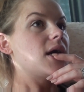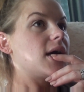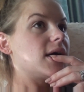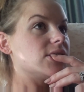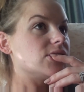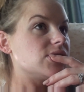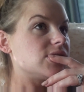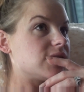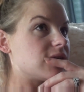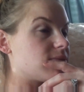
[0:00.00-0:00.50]
I
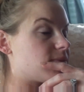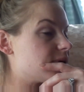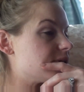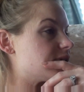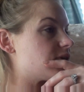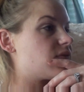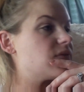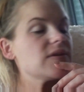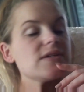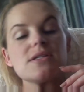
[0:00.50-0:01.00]
just tell
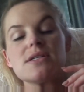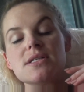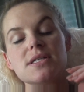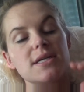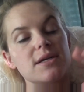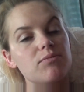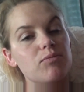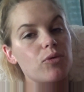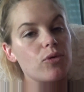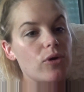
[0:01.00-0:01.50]
myself this is
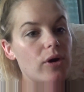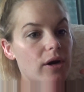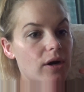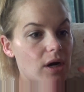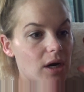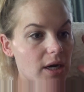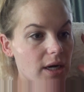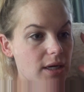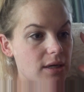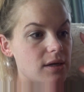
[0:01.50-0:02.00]

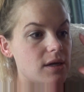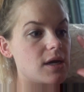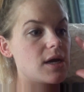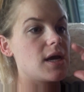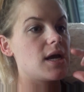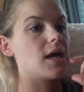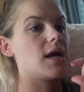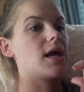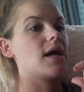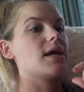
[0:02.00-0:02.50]
temporary,
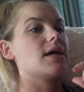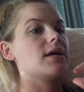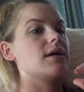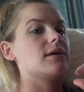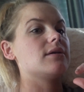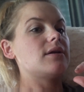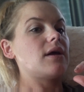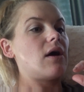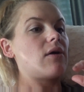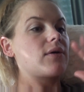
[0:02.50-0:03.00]

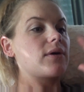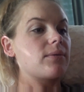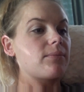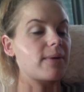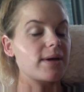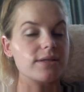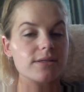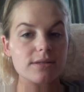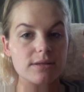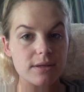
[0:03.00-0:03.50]
and I'll get
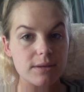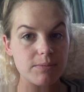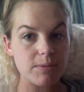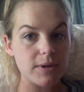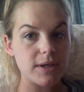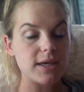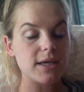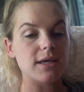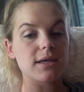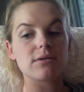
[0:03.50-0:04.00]
my sleep
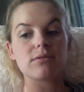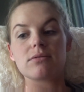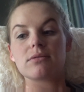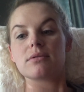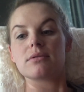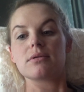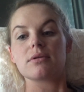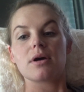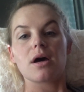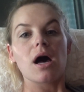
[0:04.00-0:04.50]
again.
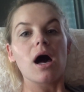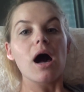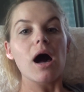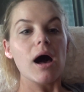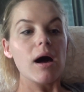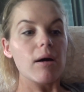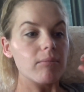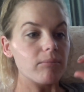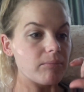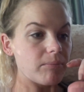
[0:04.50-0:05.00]

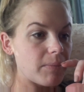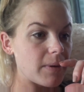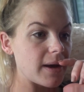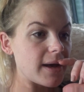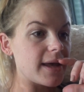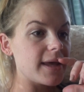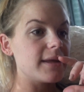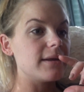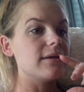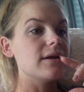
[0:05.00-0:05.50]
Um,
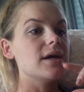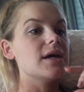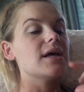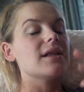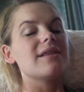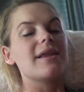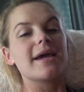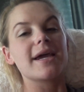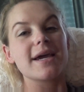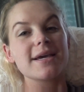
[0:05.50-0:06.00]
but
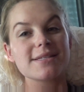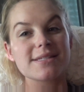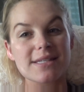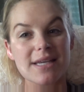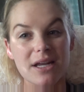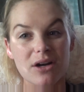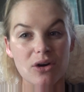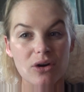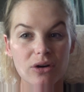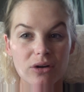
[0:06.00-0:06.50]
like I
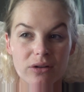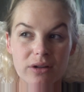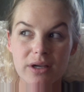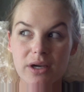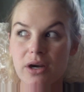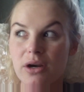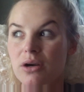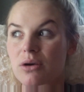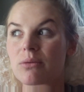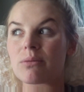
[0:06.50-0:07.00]
said
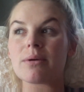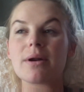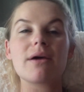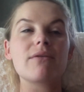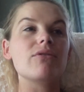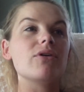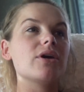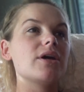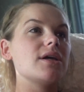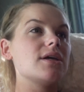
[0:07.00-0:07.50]
earlier,
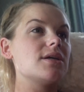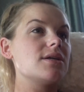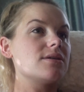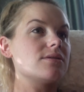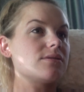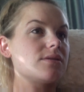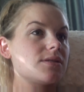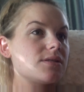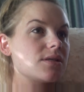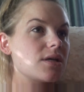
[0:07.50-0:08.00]
whenever
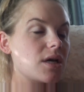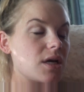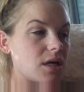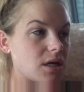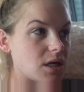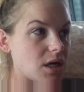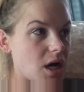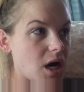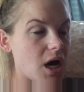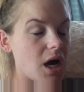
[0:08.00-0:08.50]
he's
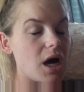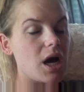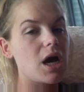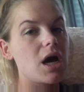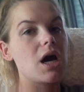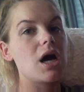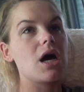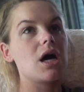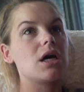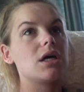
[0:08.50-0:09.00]

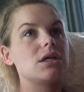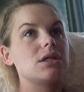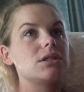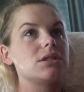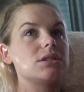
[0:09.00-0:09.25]
uh,